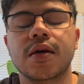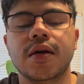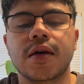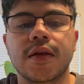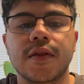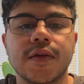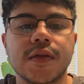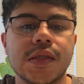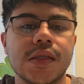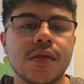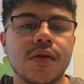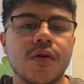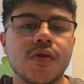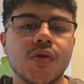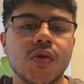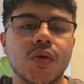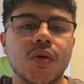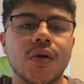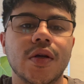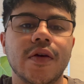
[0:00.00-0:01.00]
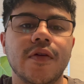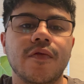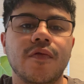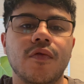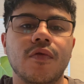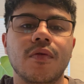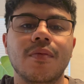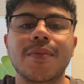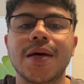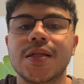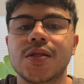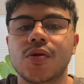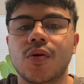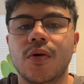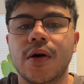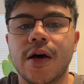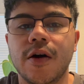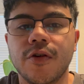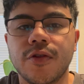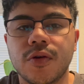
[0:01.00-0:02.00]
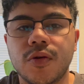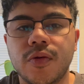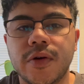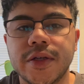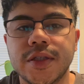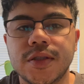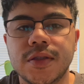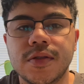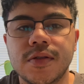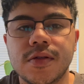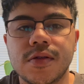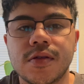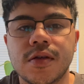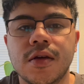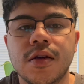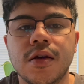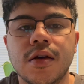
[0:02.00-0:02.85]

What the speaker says: And this is also great for mental health questions.